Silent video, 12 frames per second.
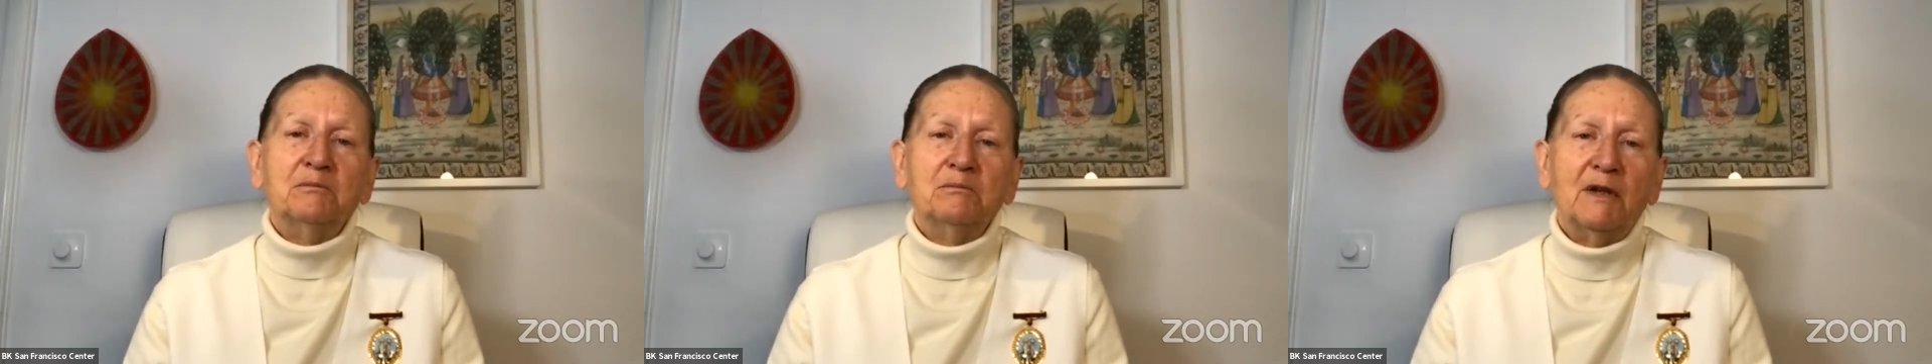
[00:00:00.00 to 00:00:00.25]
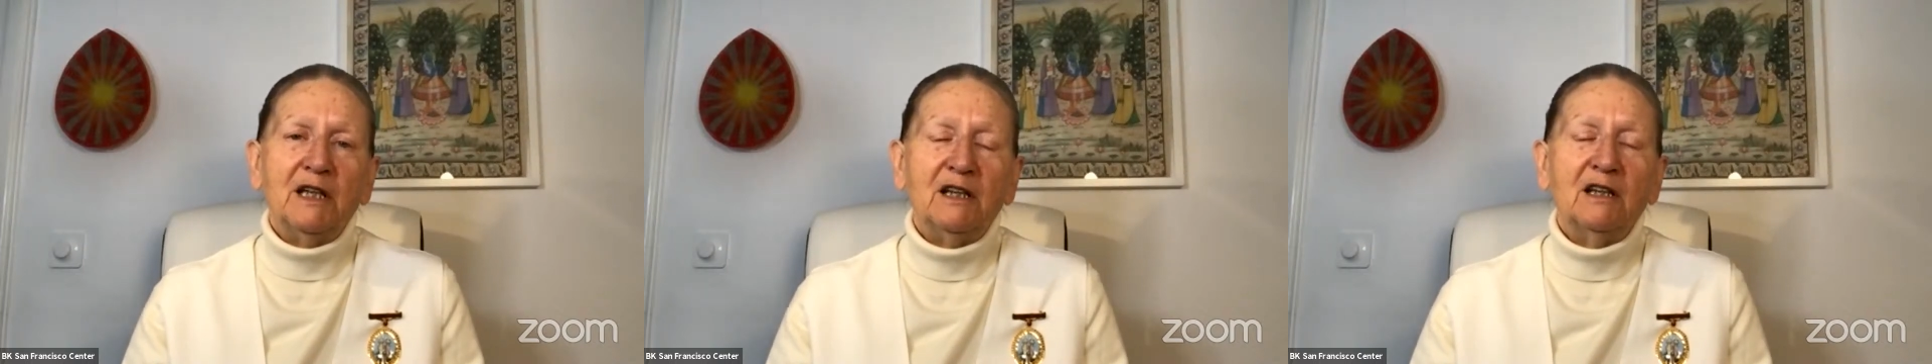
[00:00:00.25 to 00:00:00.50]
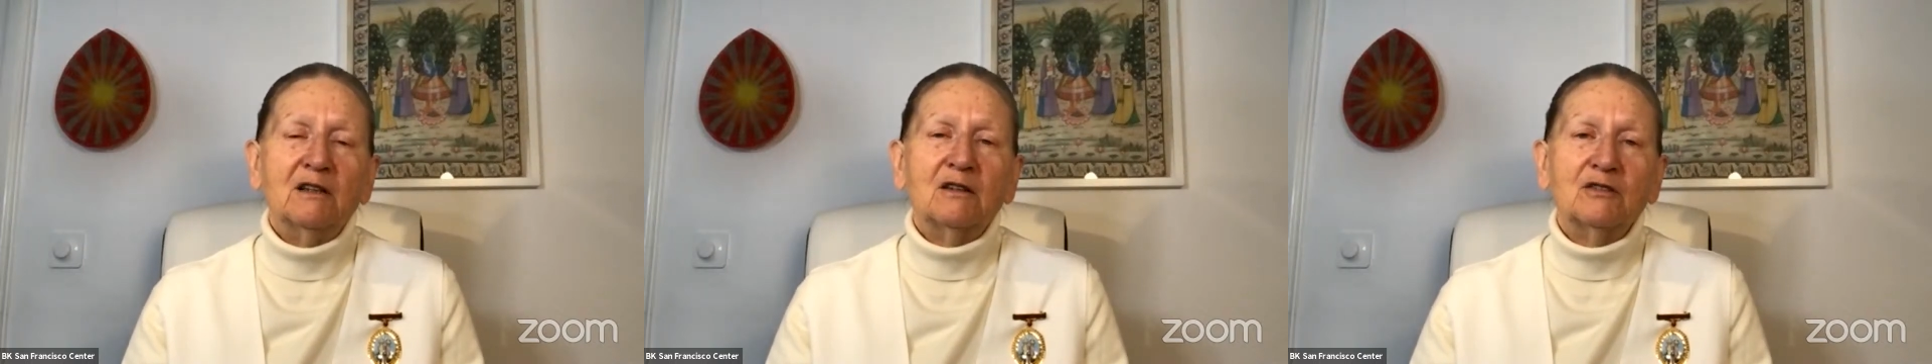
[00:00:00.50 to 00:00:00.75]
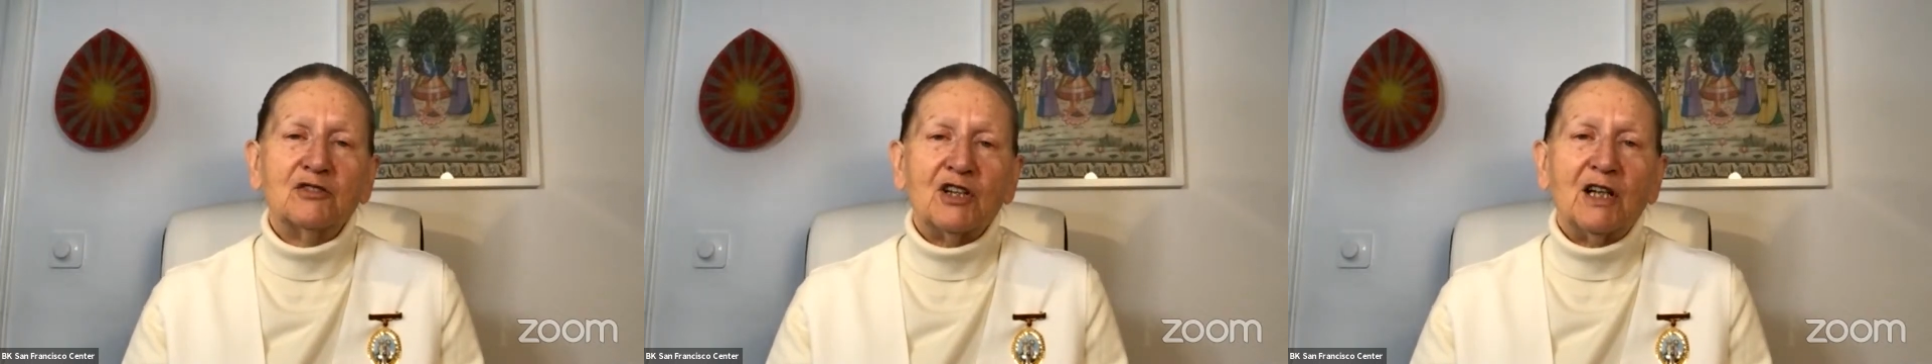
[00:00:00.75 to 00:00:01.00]
making
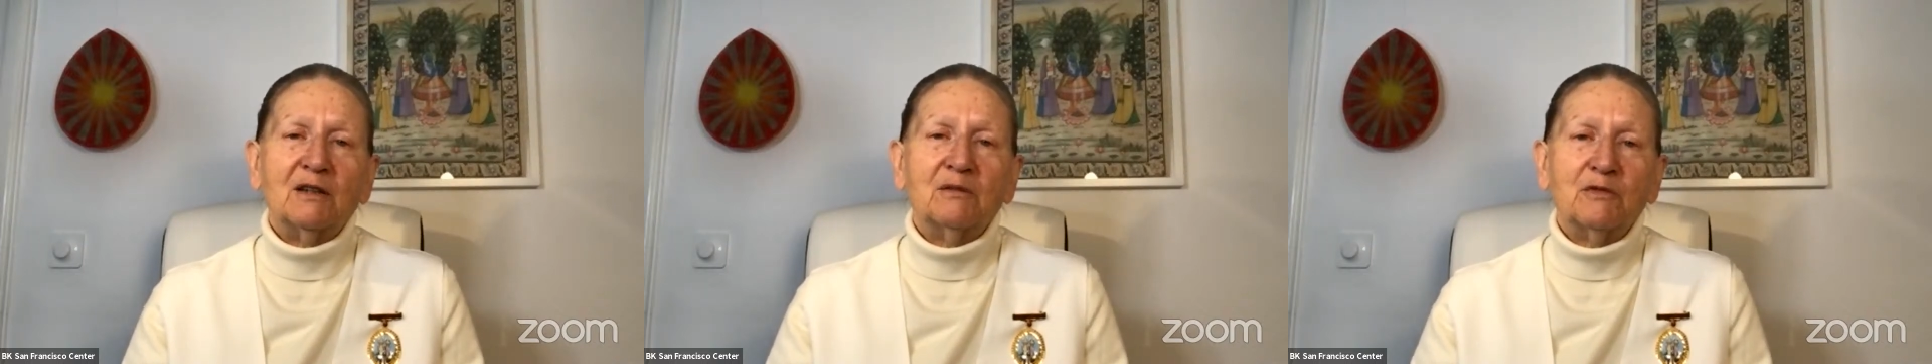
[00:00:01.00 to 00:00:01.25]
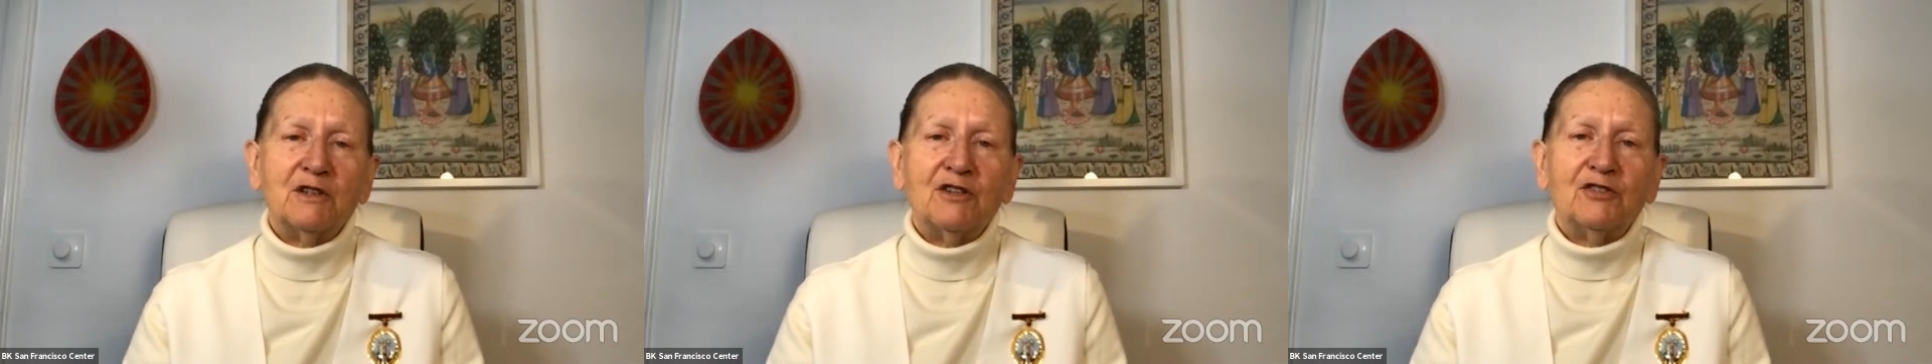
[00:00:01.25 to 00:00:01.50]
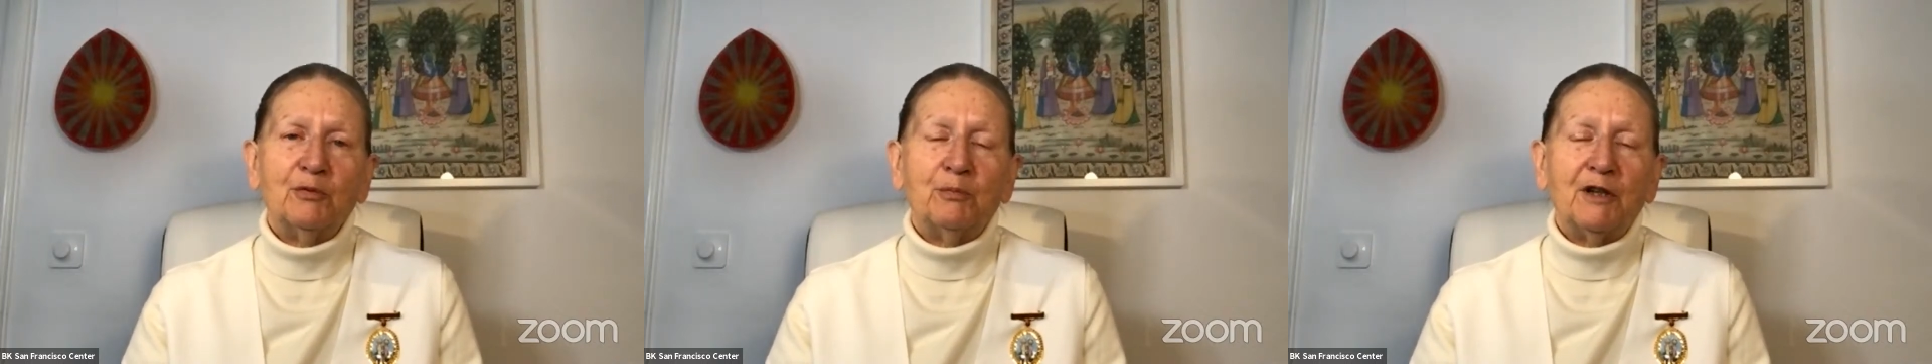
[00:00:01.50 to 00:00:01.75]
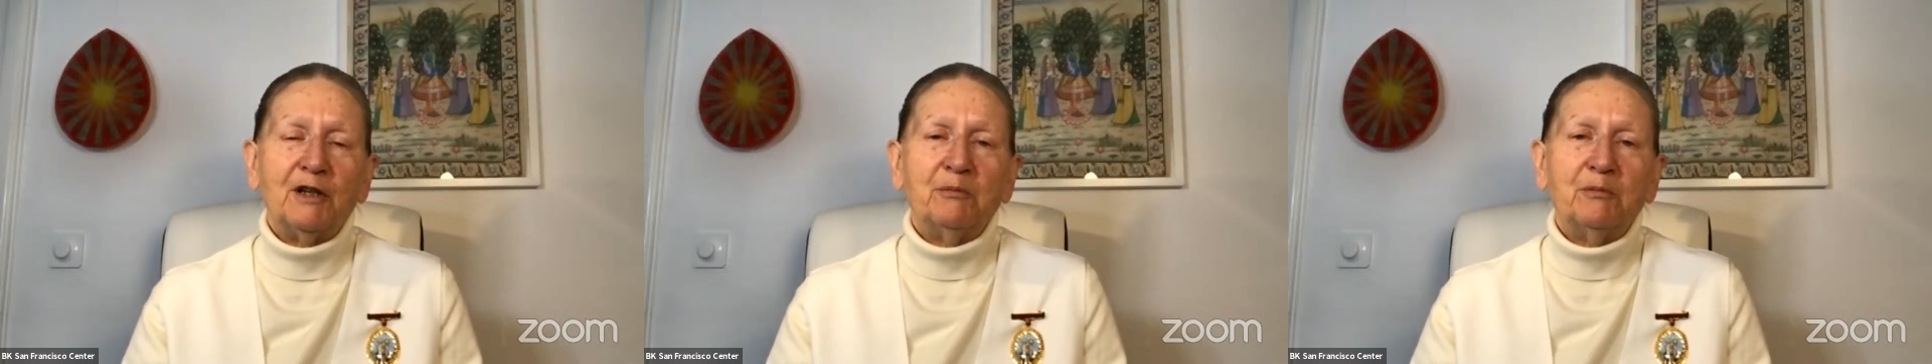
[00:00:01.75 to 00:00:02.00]
contact with the
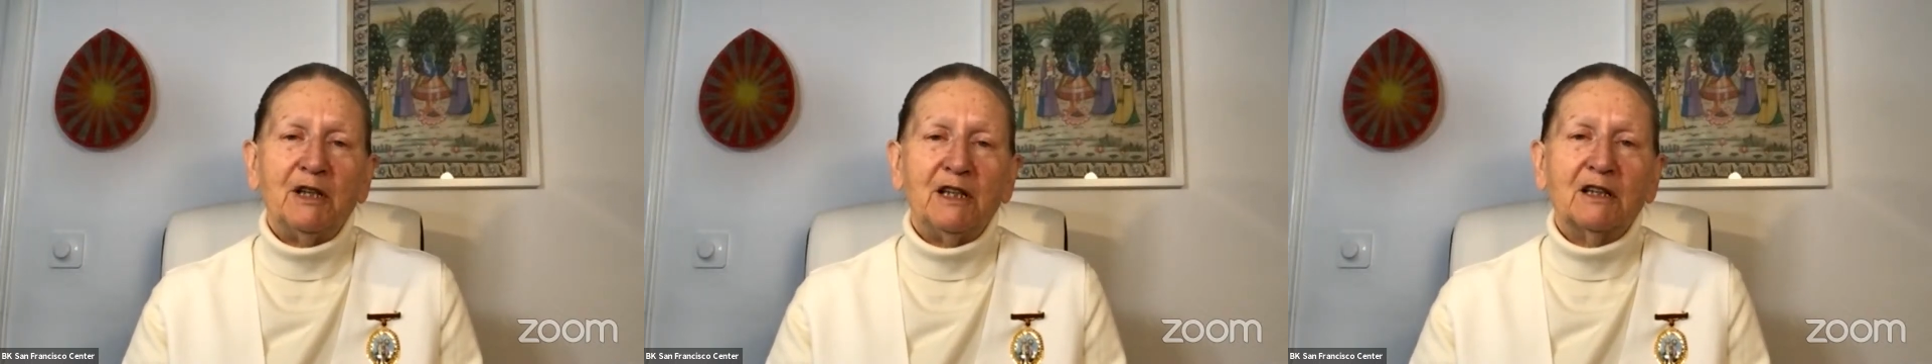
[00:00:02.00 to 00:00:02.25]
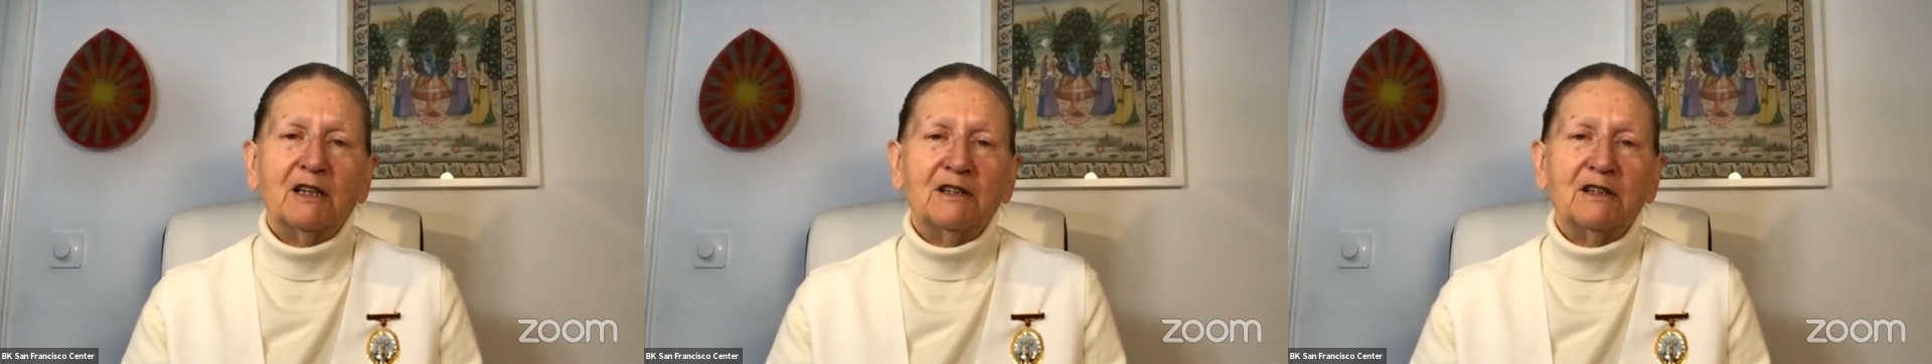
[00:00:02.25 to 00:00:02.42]
Supreme Being.